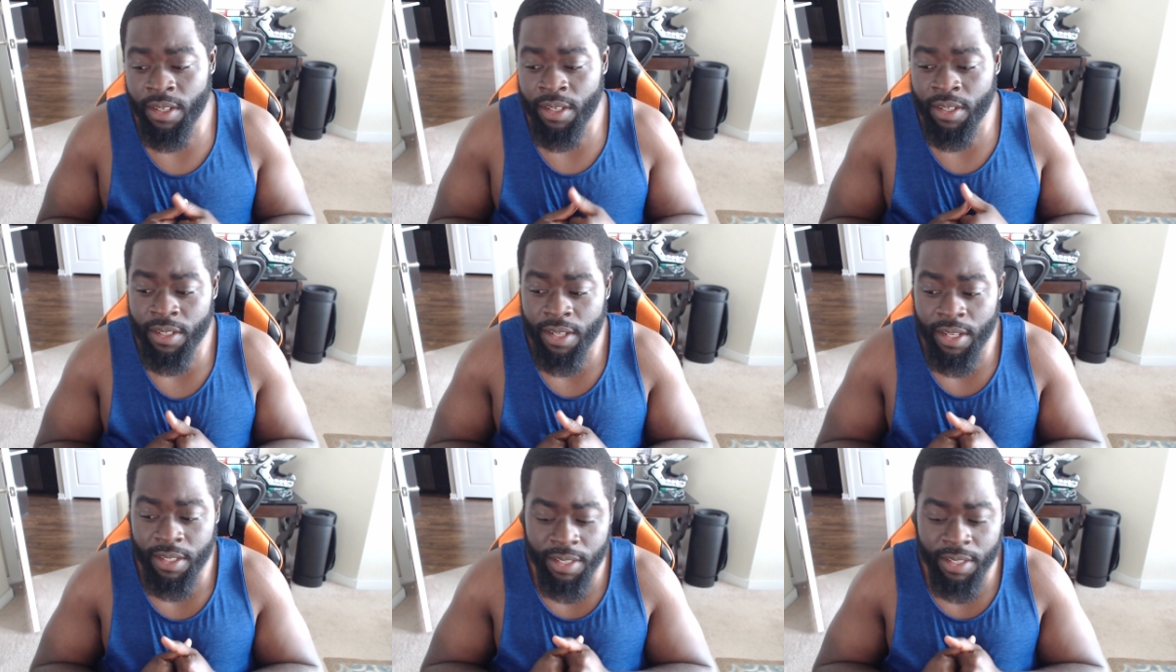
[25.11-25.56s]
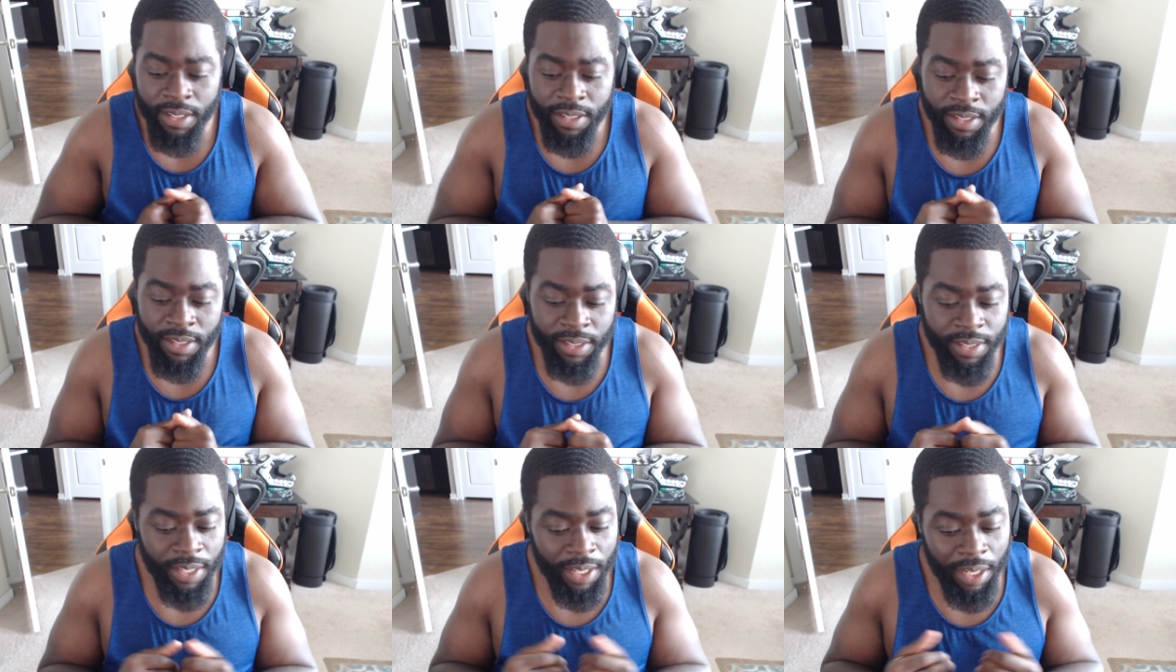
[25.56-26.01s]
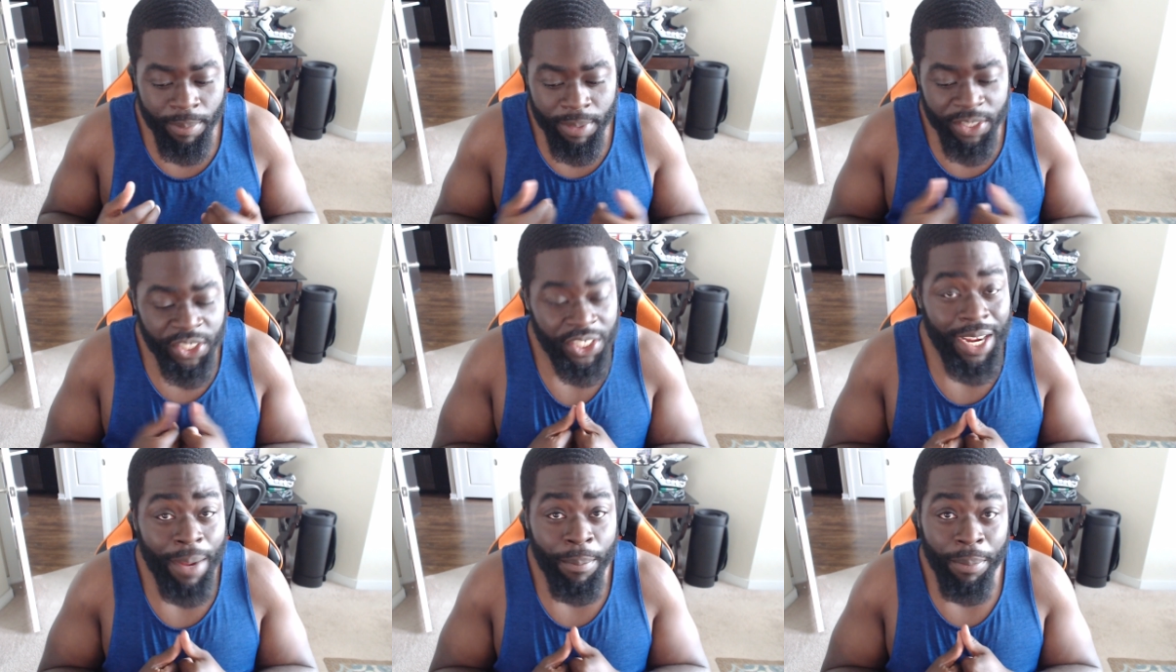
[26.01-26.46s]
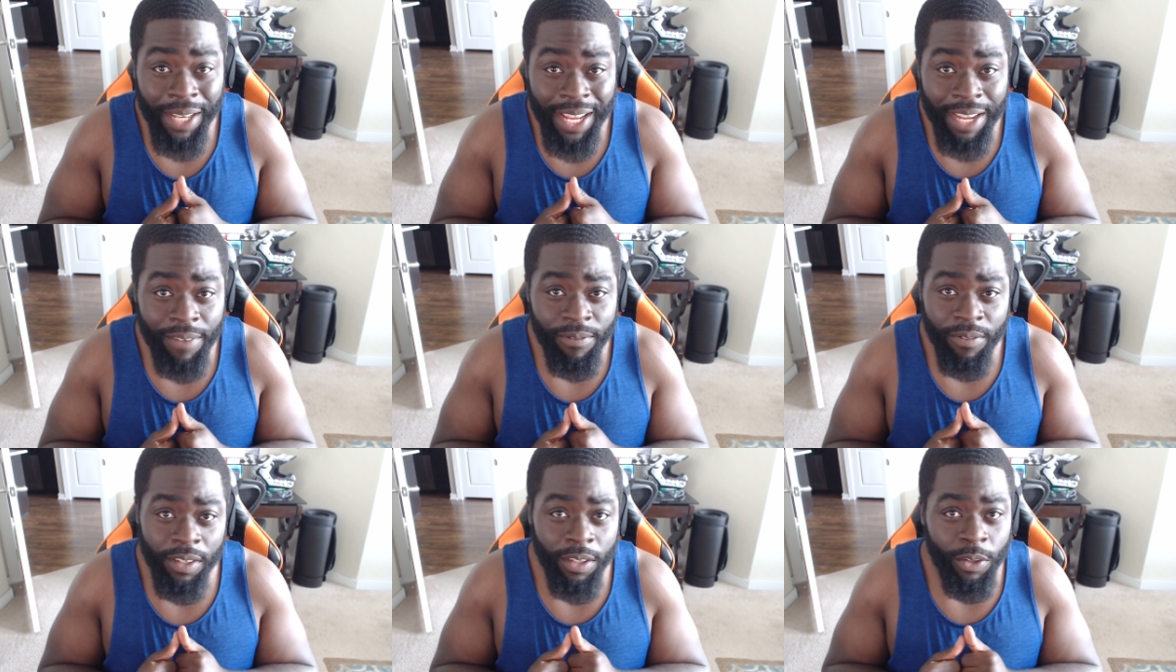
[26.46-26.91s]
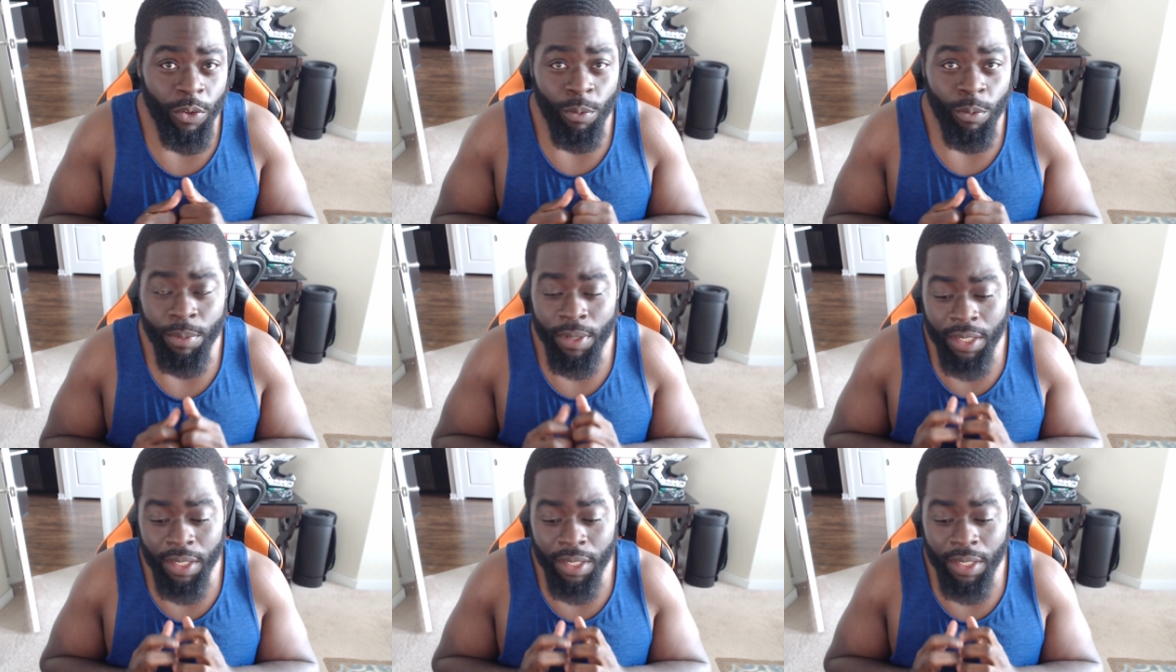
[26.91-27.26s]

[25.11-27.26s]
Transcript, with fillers: they tend to say, let me chop life a little bit,